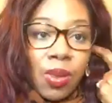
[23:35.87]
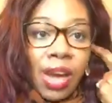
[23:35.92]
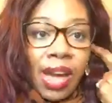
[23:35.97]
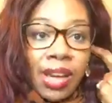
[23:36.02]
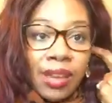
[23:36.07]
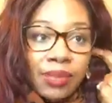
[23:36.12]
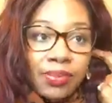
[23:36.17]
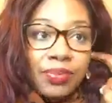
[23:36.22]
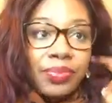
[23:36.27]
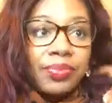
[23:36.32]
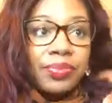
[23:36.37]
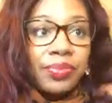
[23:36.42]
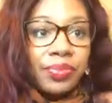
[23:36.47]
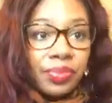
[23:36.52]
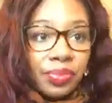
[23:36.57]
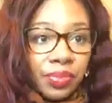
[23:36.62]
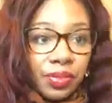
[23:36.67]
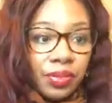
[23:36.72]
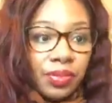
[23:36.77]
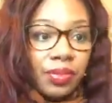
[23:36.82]
right.
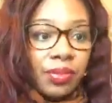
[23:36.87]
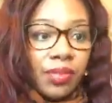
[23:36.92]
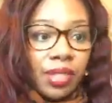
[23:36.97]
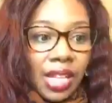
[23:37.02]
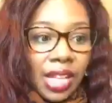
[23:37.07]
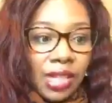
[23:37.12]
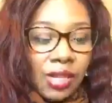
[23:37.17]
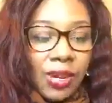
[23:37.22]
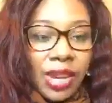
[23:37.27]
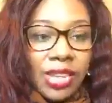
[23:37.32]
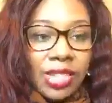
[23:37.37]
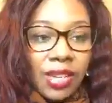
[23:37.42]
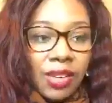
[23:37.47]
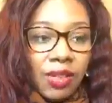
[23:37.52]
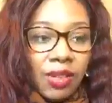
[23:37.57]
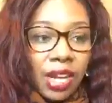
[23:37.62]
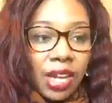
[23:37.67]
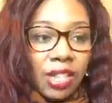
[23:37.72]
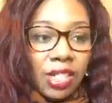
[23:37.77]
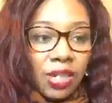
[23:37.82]
That's right,
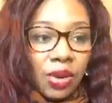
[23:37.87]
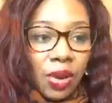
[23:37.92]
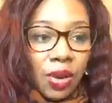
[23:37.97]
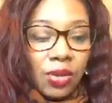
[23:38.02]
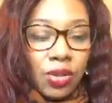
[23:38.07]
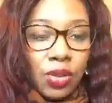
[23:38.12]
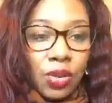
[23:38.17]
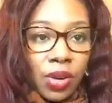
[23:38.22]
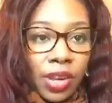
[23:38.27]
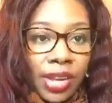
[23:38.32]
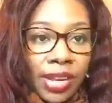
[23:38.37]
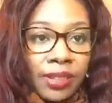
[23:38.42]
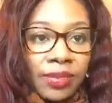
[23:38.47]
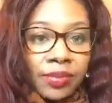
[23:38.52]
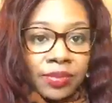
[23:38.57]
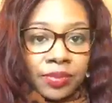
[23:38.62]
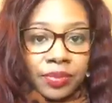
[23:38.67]
Troy.